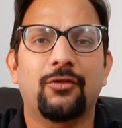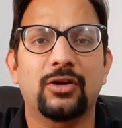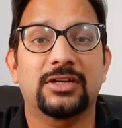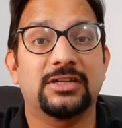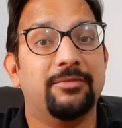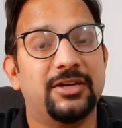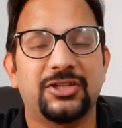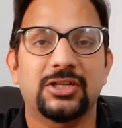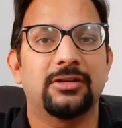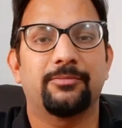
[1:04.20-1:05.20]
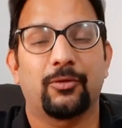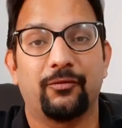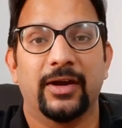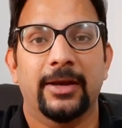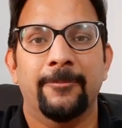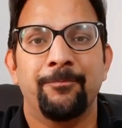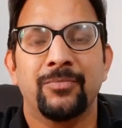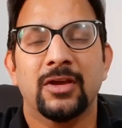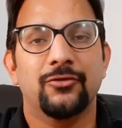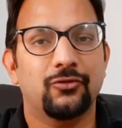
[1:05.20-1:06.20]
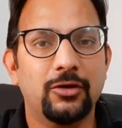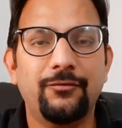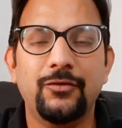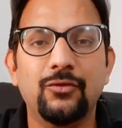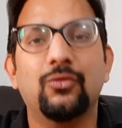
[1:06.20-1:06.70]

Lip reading: fraud examination profile. So if you